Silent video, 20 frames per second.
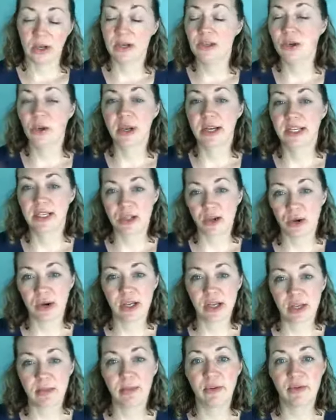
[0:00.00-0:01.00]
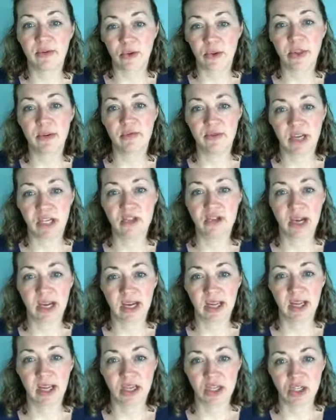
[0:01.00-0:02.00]
historically before the REACH
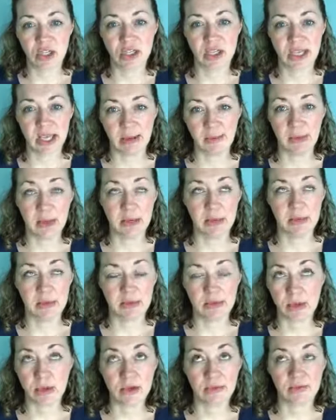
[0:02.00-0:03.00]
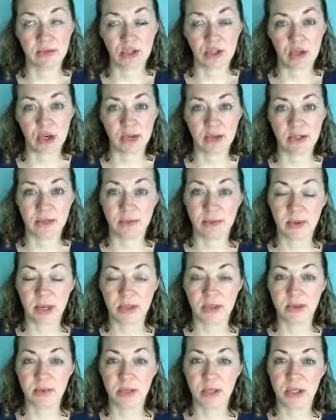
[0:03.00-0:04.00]
regulations came in, I'm not even sure how to
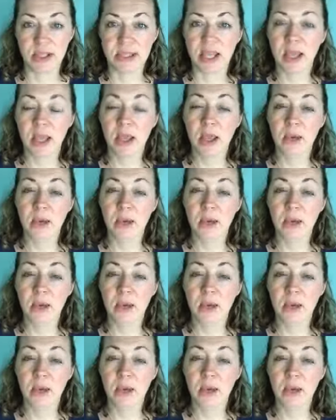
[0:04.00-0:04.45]
put this,